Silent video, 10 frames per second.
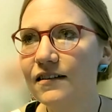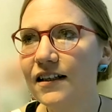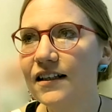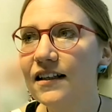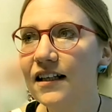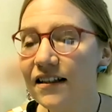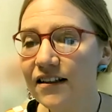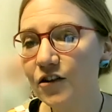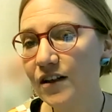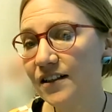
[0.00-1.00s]
in the
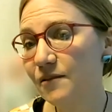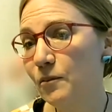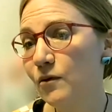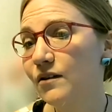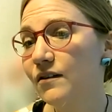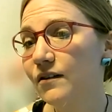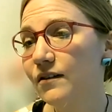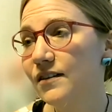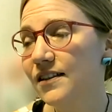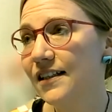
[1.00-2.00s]
transit ports,
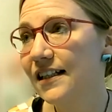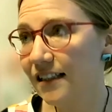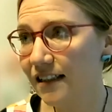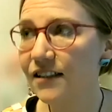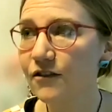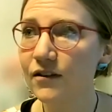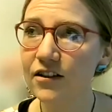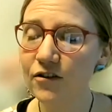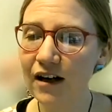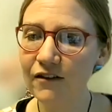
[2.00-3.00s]
at least for
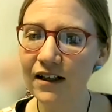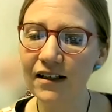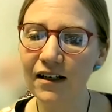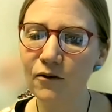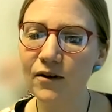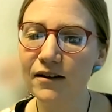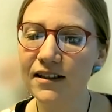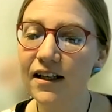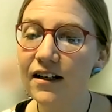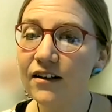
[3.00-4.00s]
these trafficking networks,